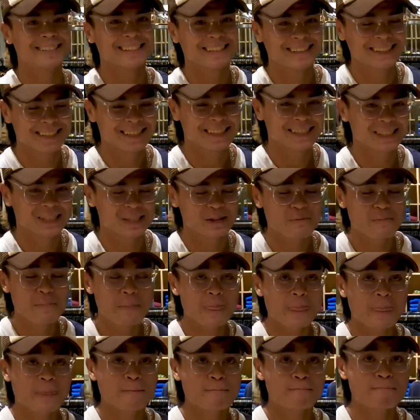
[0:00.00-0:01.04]
Cause yeah, you met
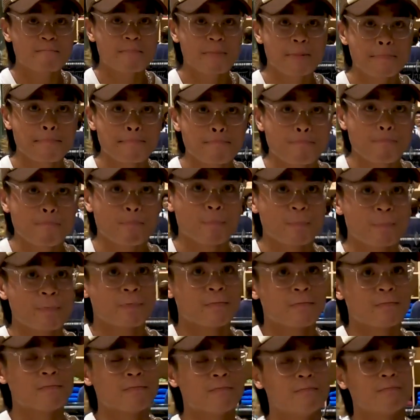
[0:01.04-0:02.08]
you met like a lot of like the
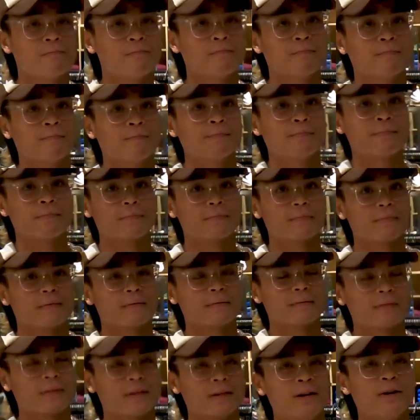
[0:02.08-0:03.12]
Kith the Kith Treats
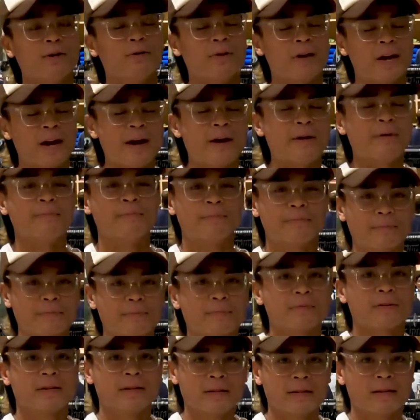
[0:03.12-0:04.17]
guy, a lot of the oh, sushi yeah. guy, a
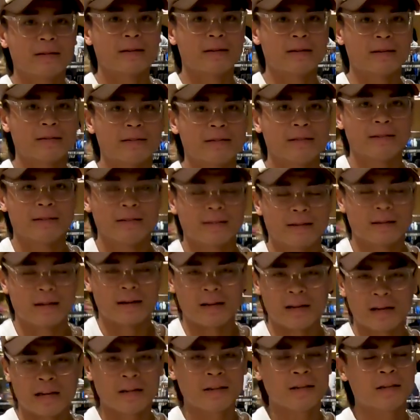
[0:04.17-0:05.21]
lot of like returning
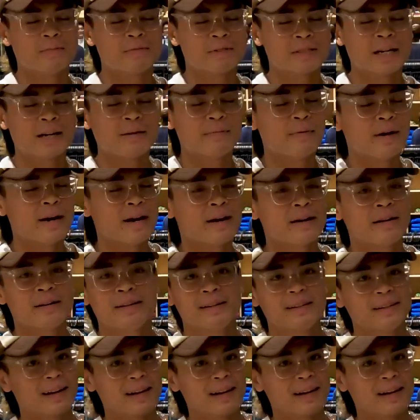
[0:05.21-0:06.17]
customers. A lot too, of them stopped by.